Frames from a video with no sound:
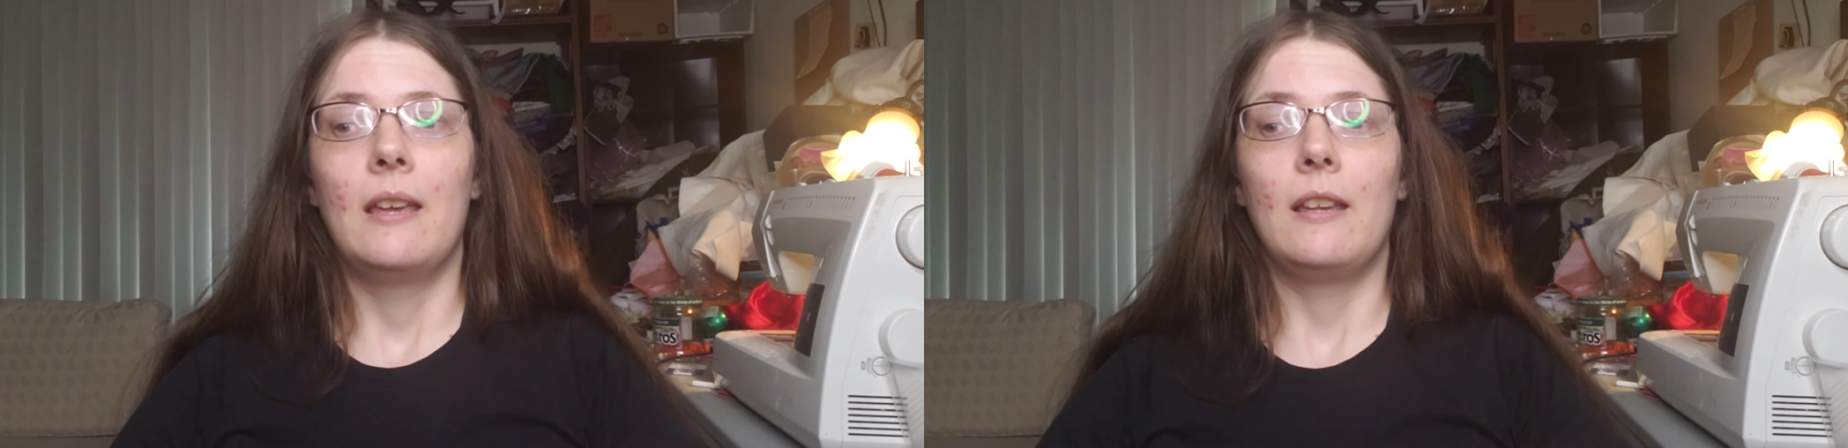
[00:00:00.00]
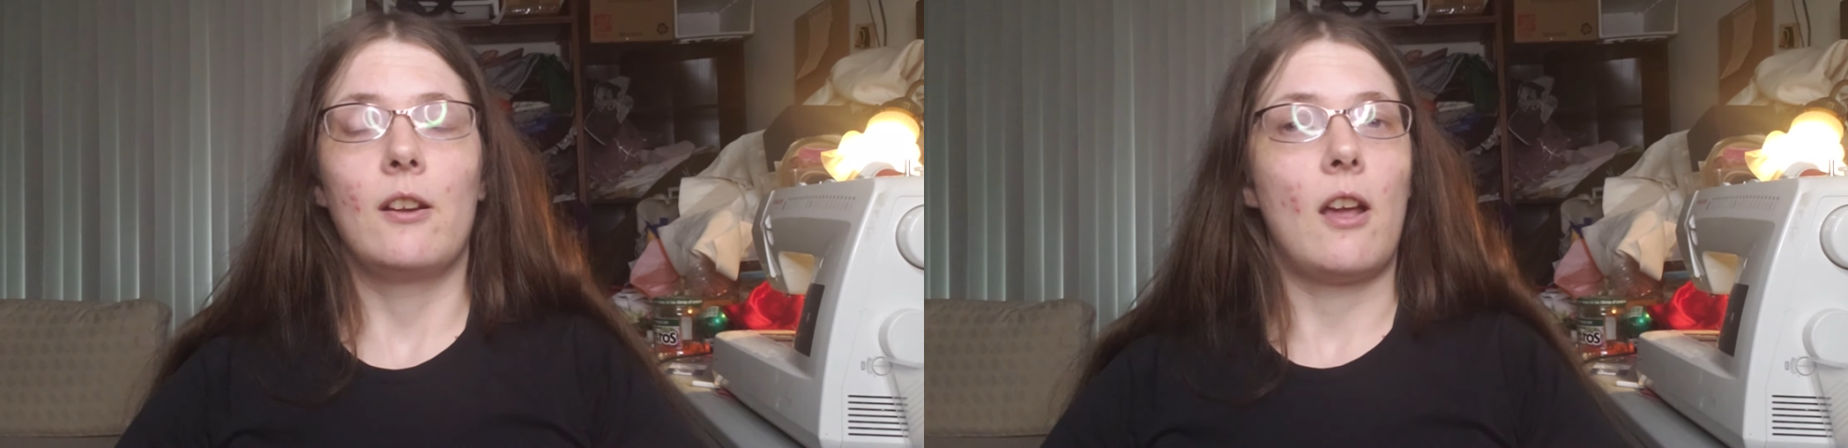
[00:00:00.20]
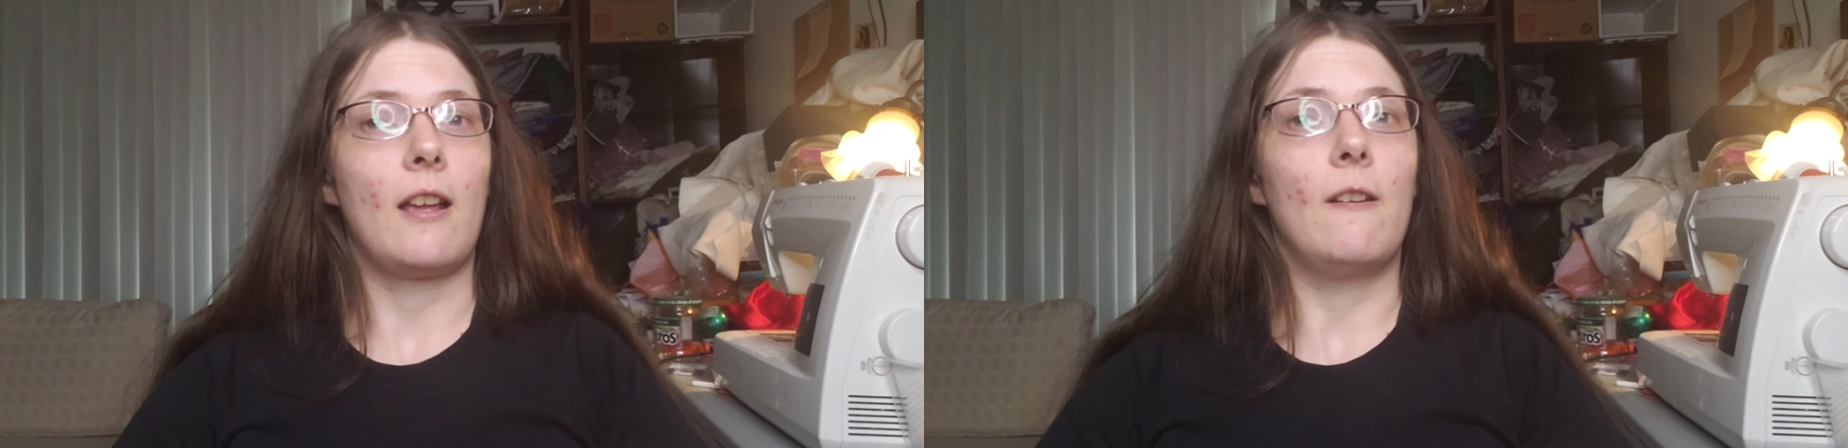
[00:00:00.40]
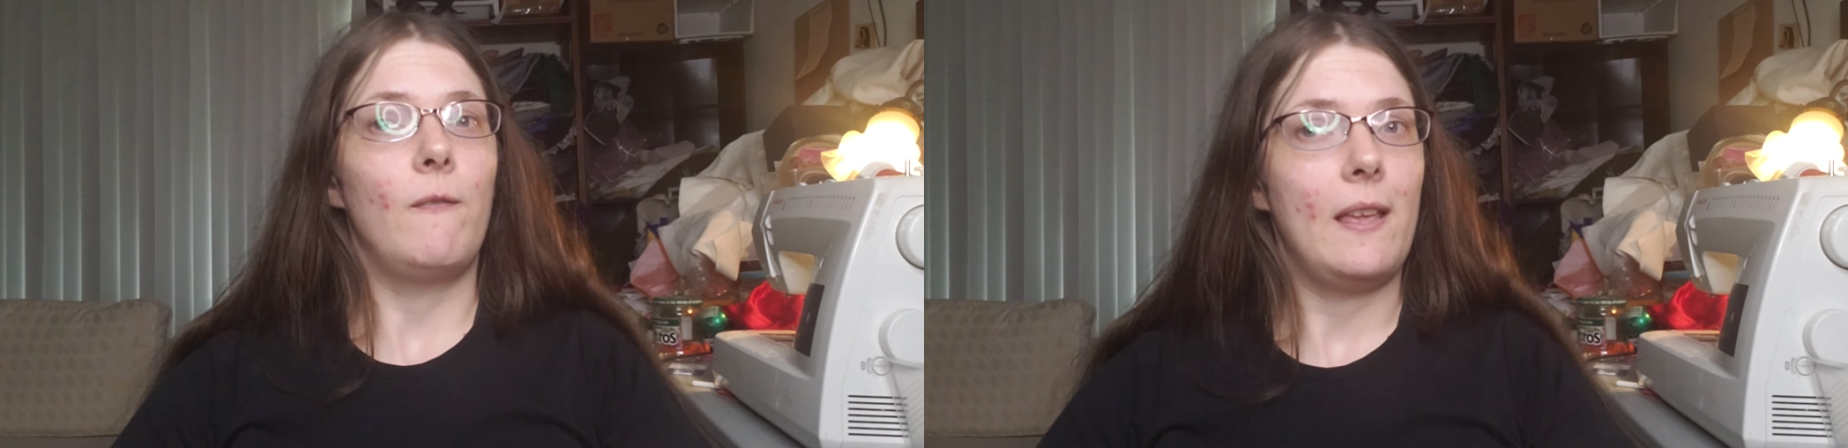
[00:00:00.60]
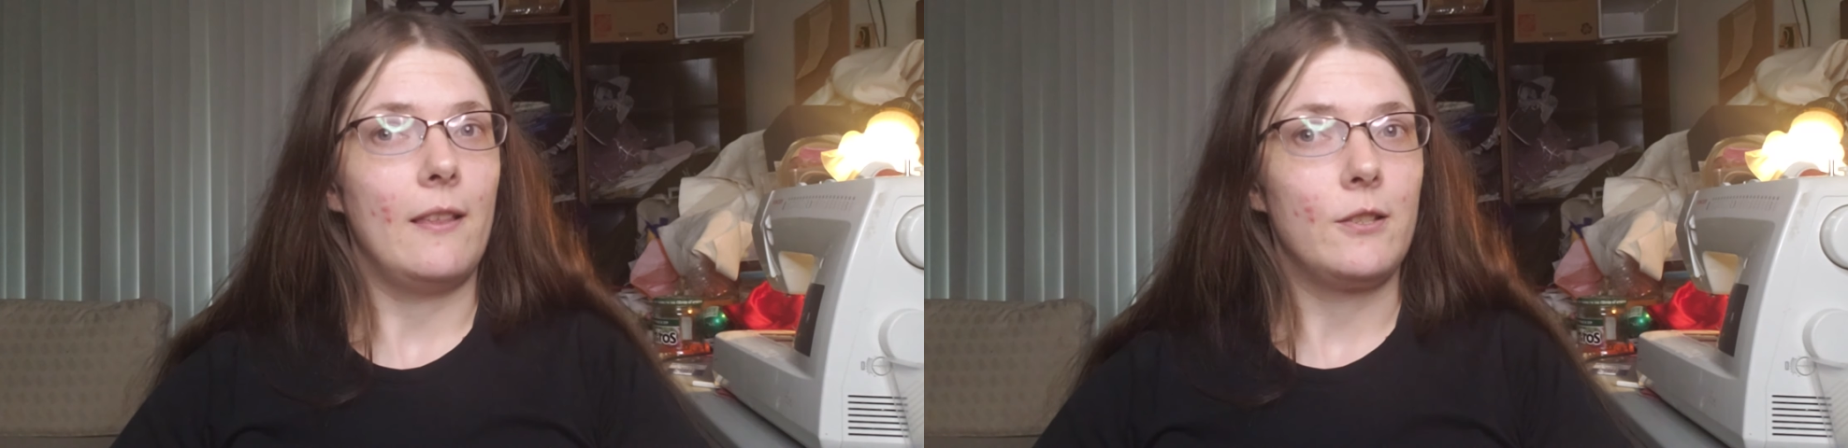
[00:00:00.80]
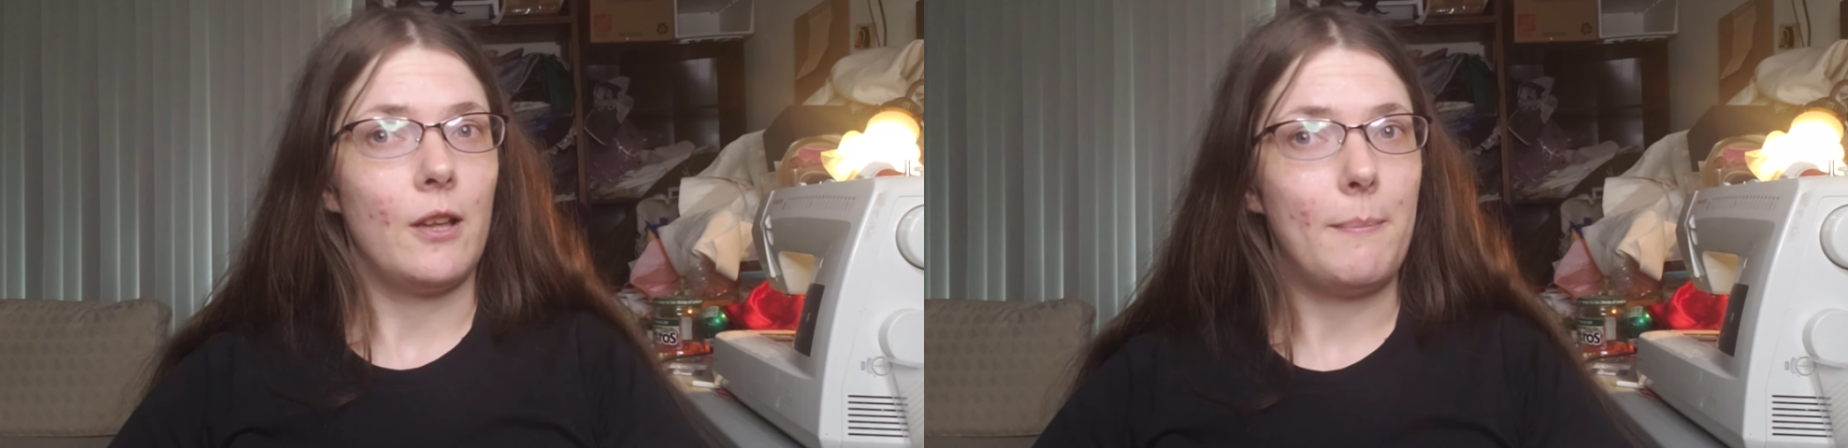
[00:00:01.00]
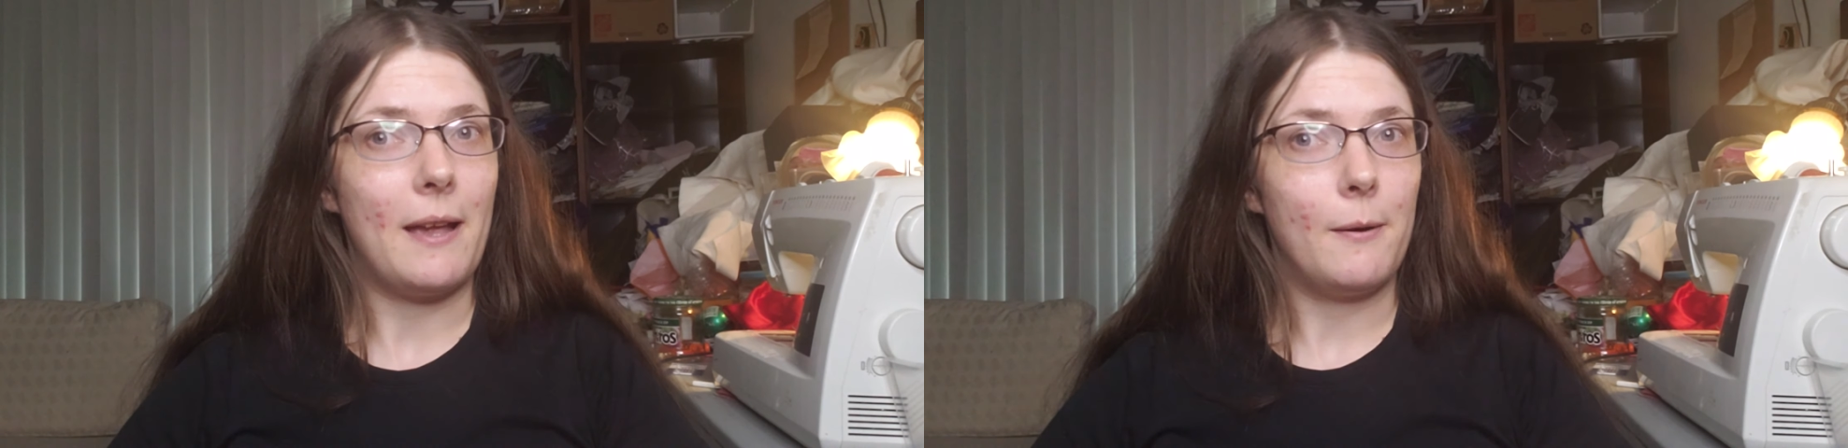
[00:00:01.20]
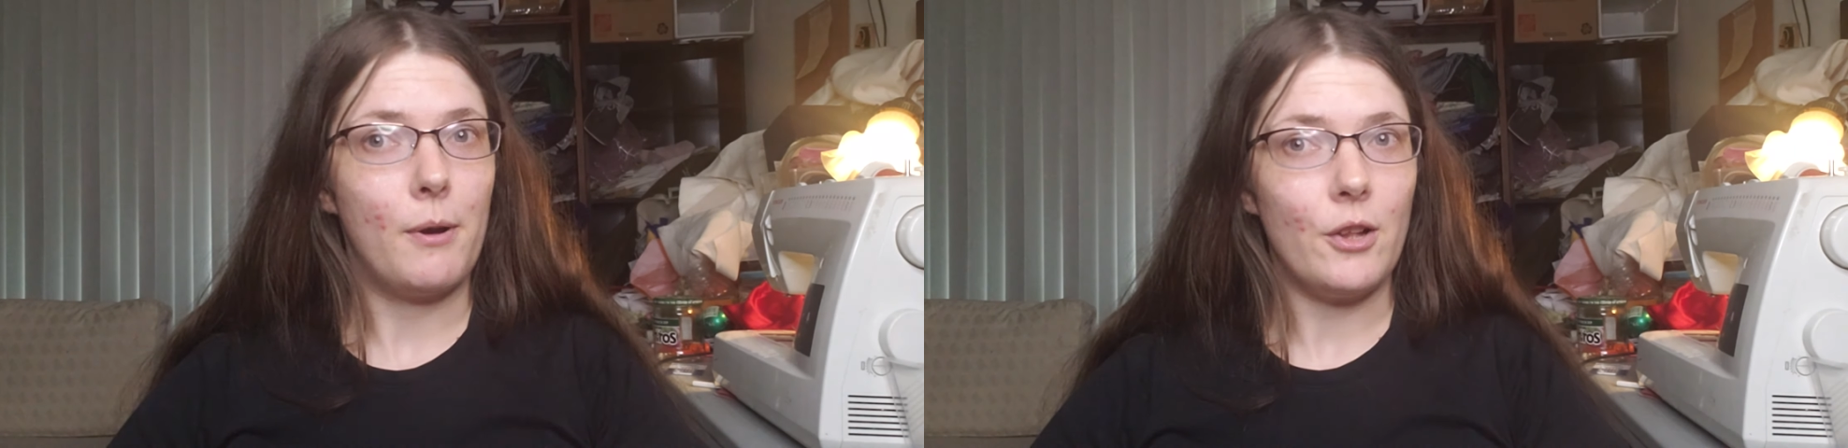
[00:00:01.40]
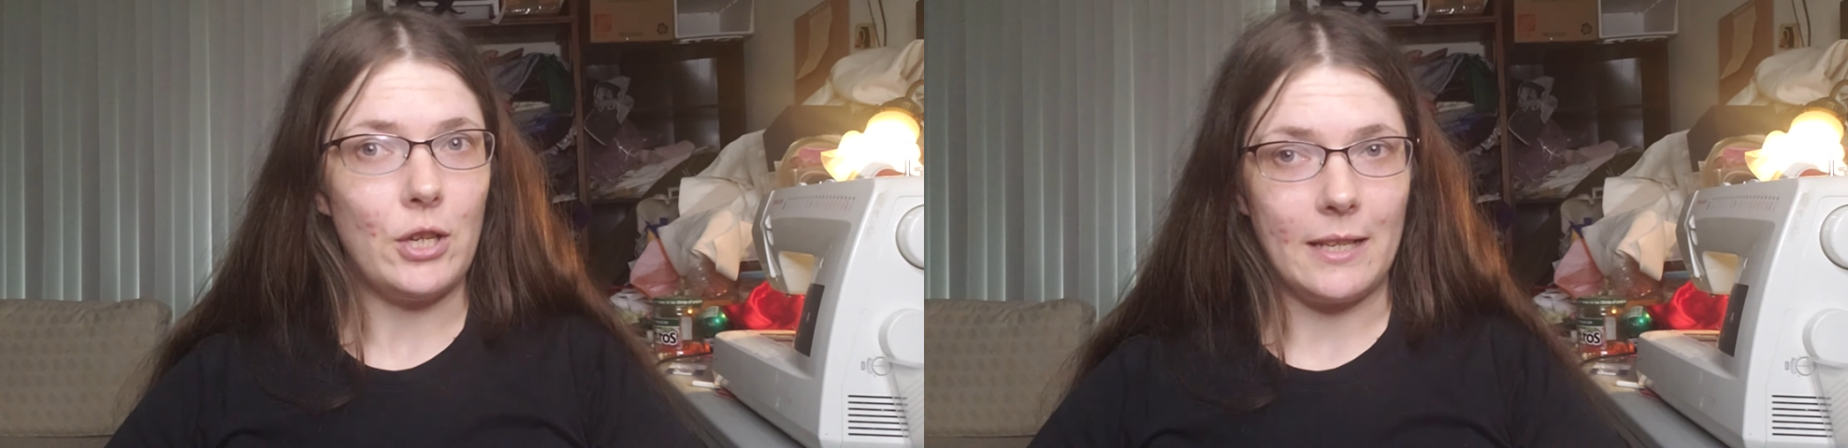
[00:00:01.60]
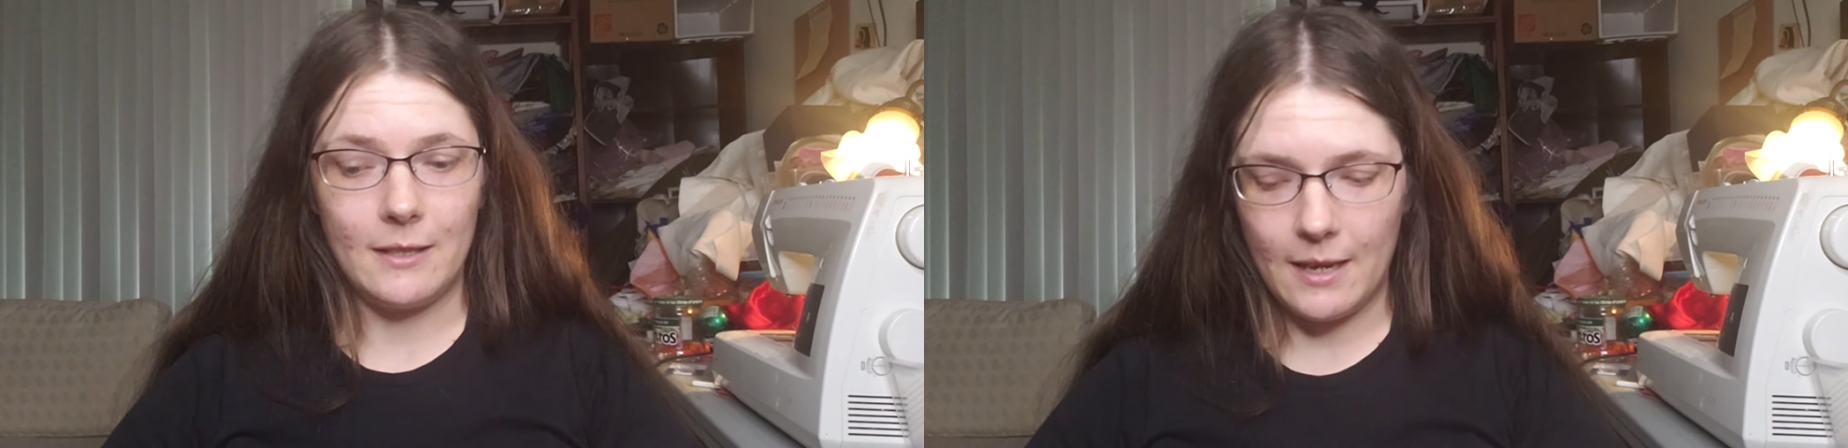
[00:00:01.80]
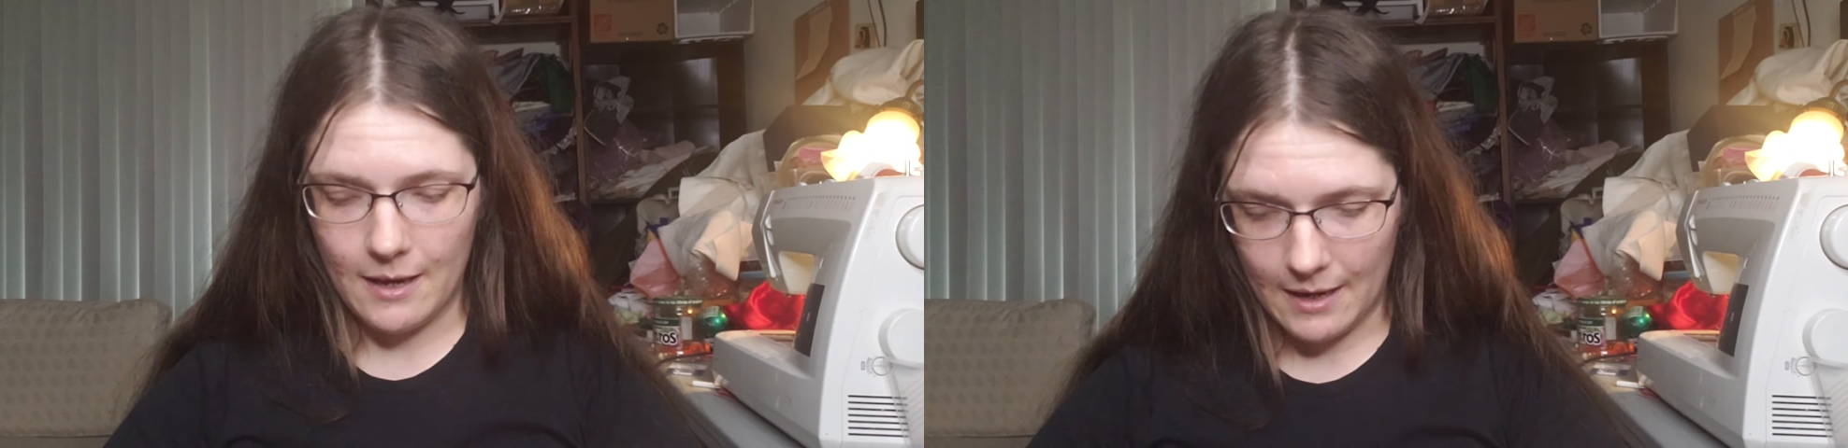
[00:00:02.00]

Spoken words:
you're not going to feel as good about your project.